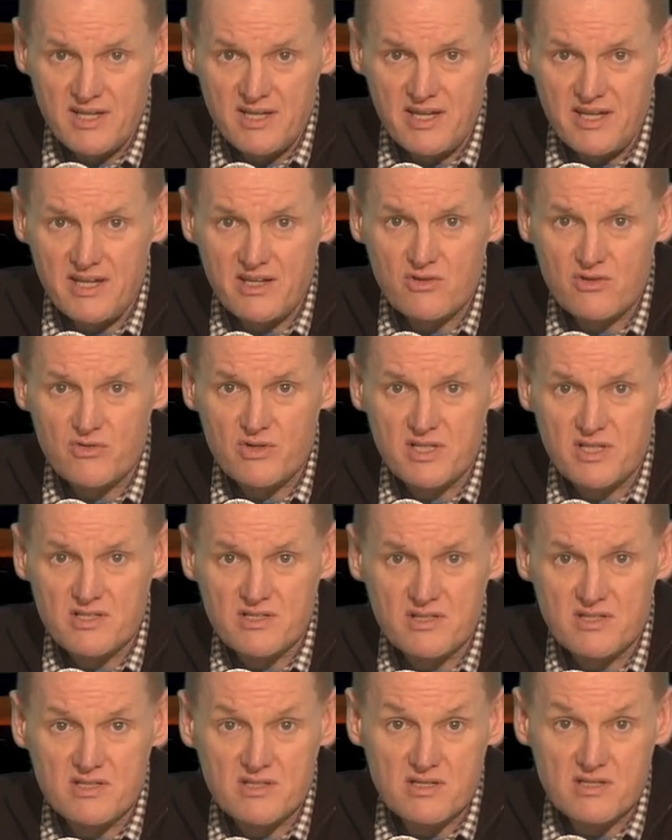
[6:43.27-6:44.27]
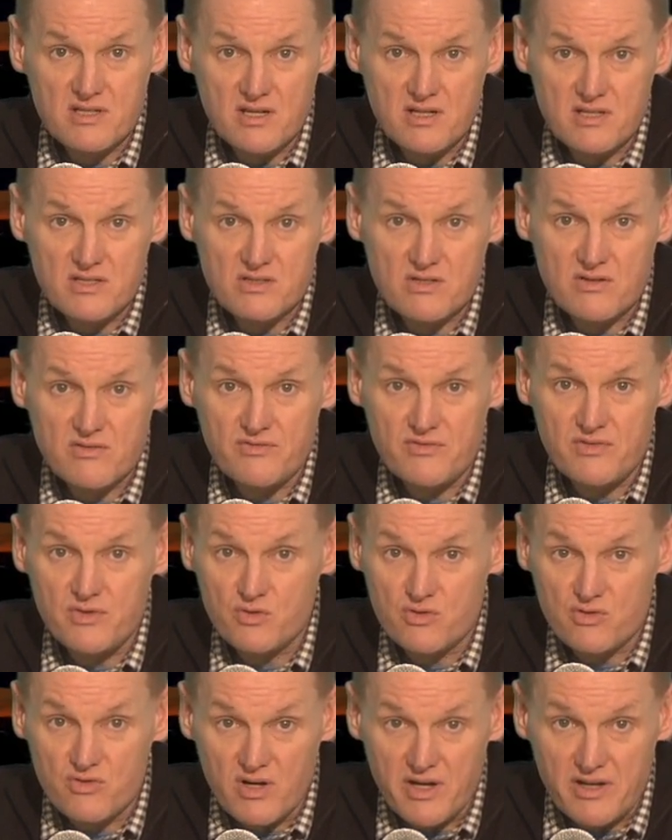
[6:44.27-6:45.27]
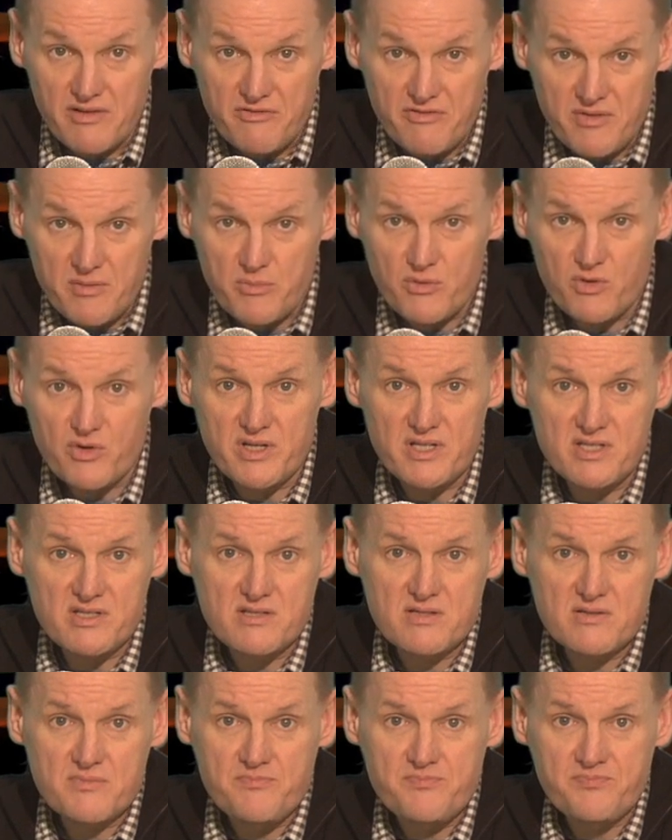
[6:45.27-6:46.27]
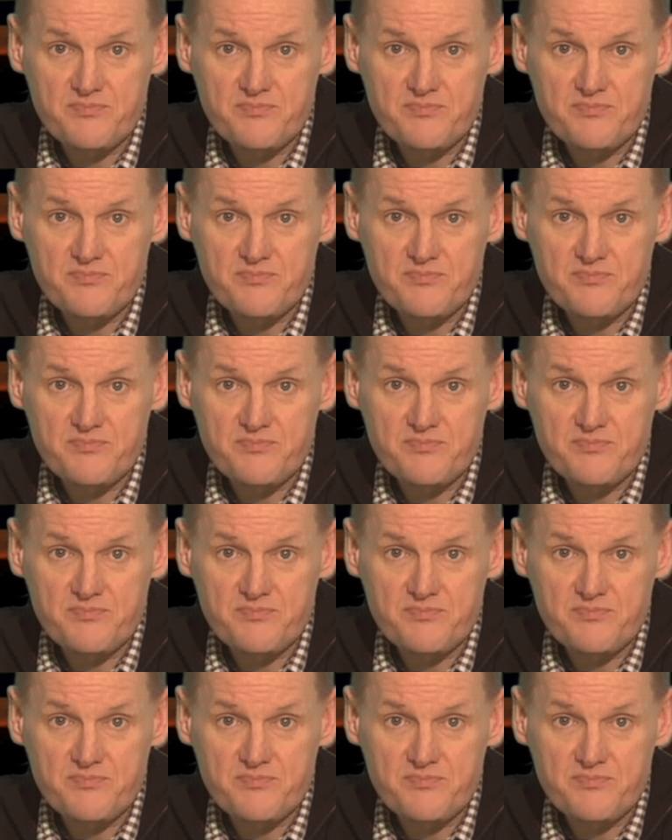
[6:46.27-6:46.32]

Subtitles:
increase in the size of uterine fibroids,